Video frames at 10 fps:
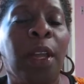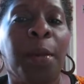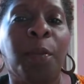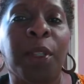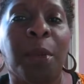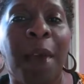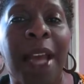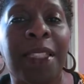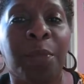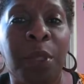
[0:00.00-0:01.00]
him what the
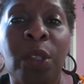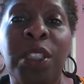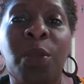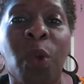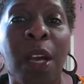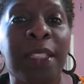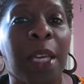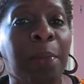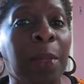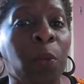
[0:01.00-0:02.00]
possibility was,
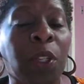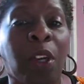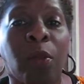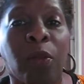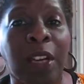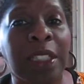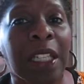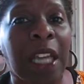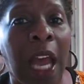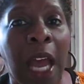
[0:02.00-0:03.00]
that maybe we could rent
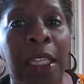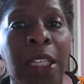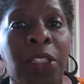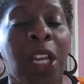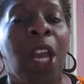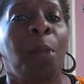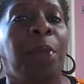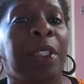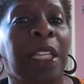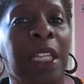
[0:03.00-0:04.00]
the cottage,
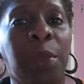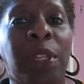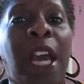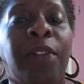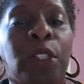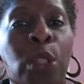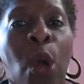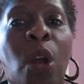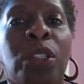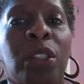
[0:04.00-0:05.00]
but that he would have to
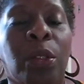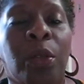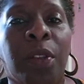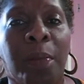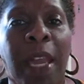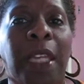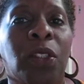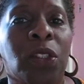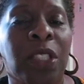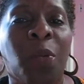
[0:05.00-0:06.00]
talk to the
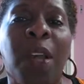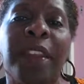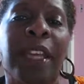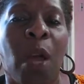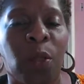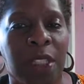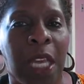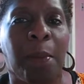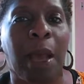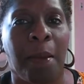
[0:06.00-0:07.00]
managers. Now, one thing I will
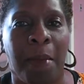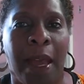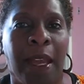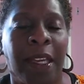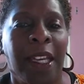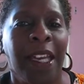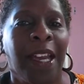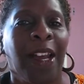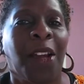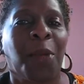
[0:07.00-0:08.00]
say about my
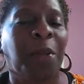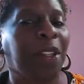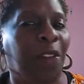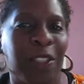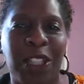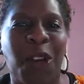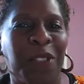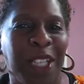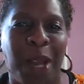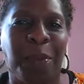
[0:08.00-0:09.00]
uh, beloved
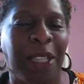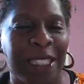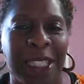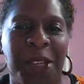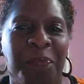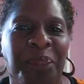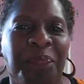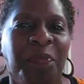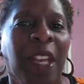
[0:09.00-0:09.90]
Tony, God bless him,